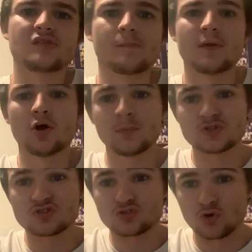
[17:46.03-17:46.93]
the
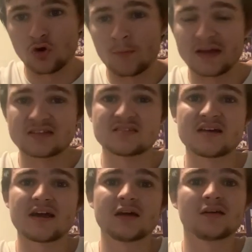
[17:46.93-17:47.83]
Melbourne Storm in
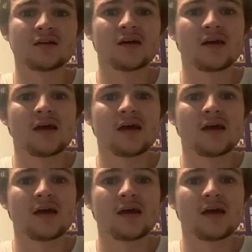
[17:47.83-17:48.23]
second.